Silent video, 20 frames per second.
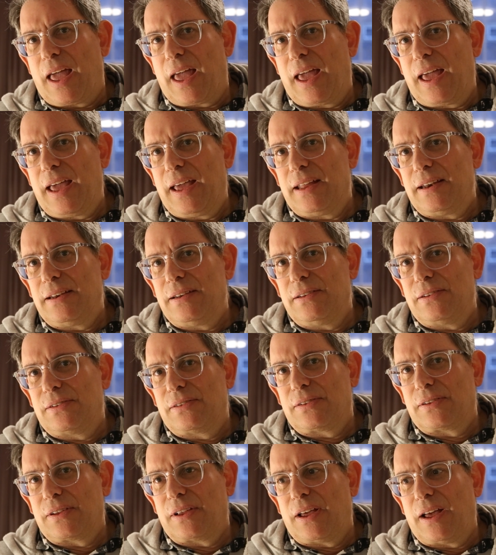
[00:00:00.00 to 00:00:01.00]
And
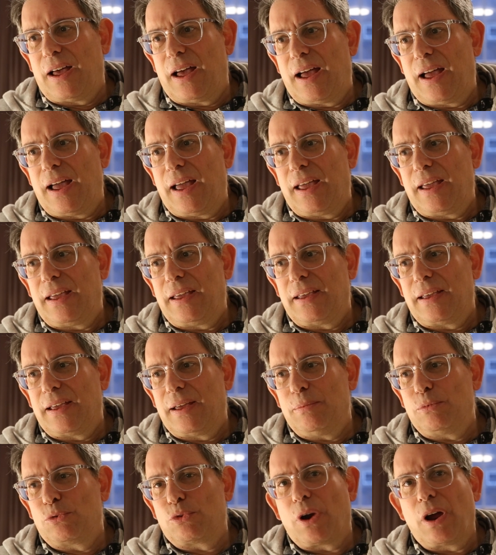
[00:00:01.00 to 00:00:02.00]
I
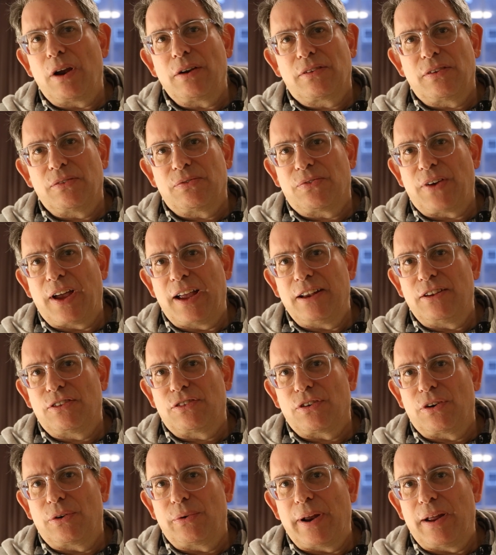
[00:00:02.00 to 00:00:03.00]
am drawn to
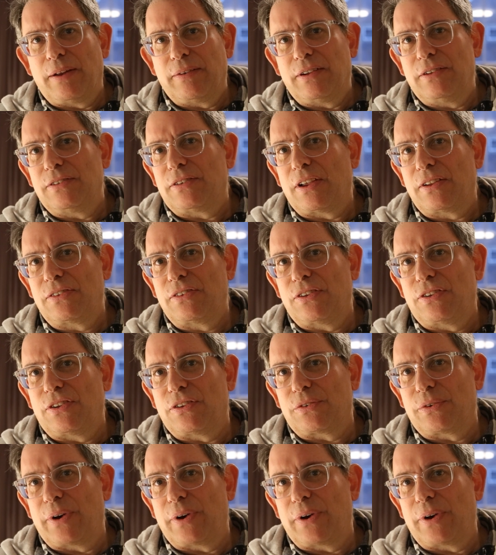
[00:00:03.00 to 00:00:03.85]
fights around injustices,